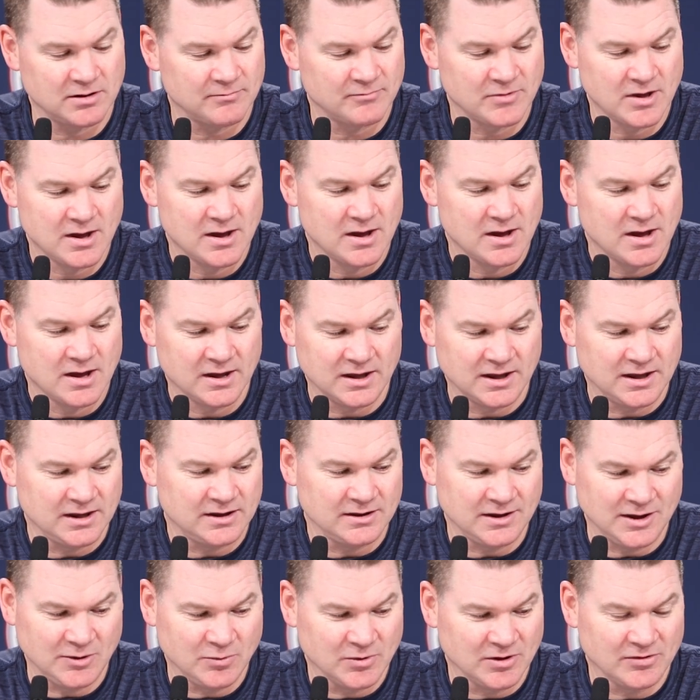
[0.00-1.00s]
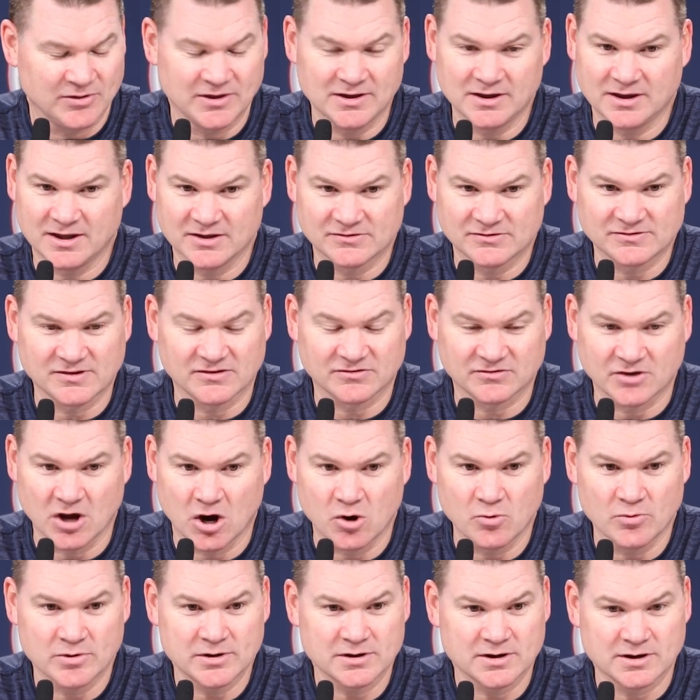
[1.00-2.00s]
Um, he, he really gets us
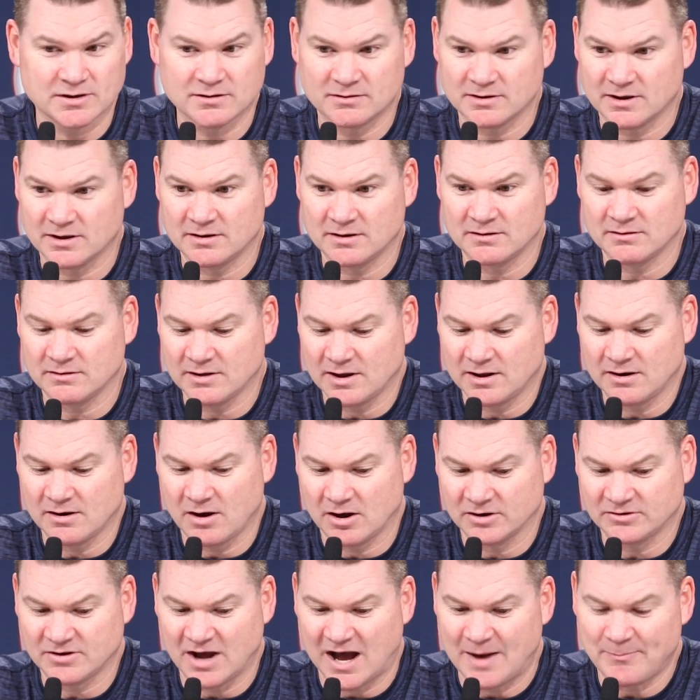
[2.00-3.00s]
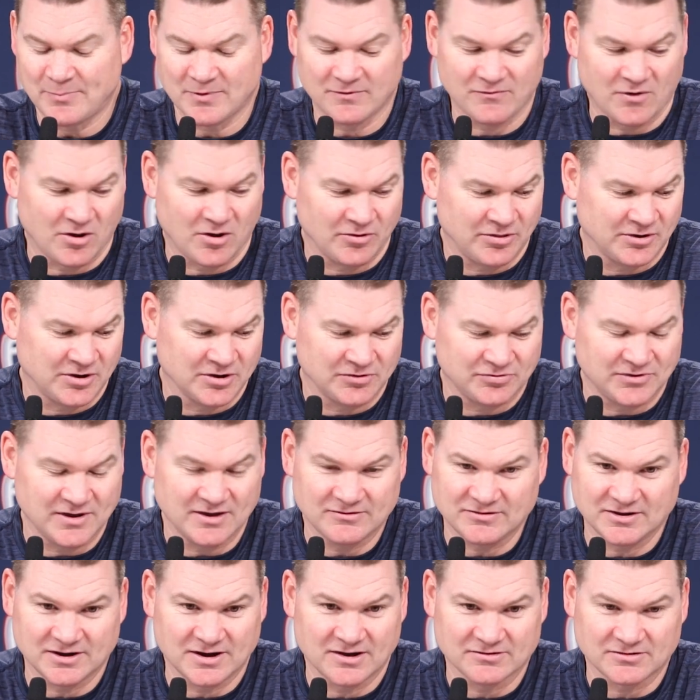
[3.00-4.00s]
going, and, and and on top of all the good
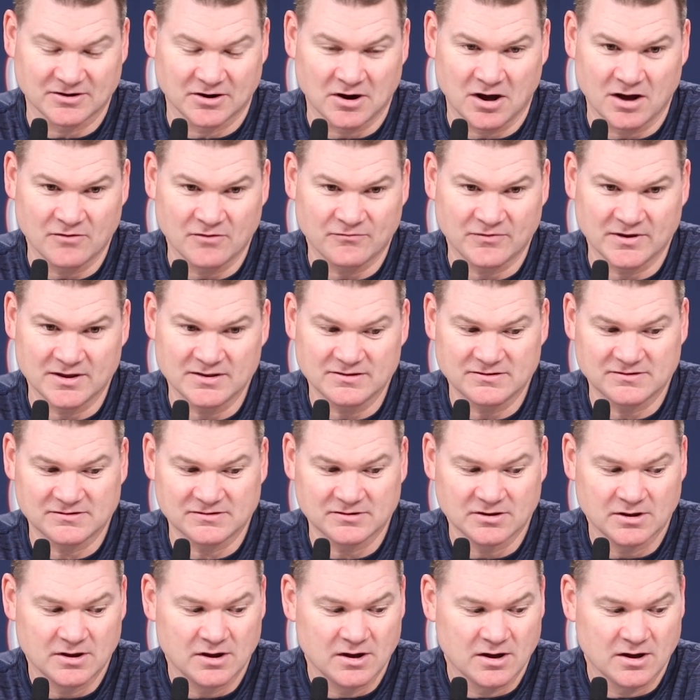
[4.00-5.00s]
things he does on offense,